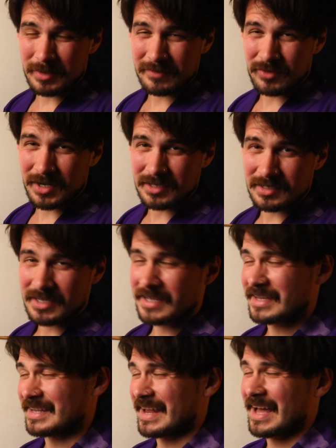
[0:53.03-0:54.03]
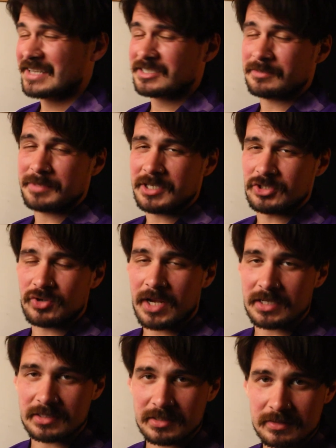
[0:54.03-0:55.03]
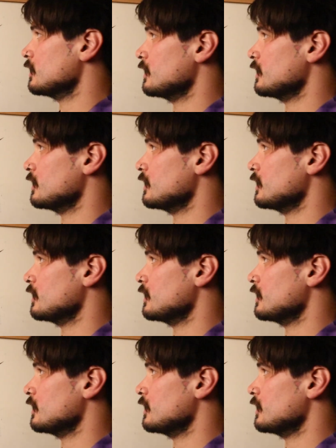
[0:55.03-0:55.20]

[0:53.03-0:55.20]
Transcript: my friend. It has to be addressed.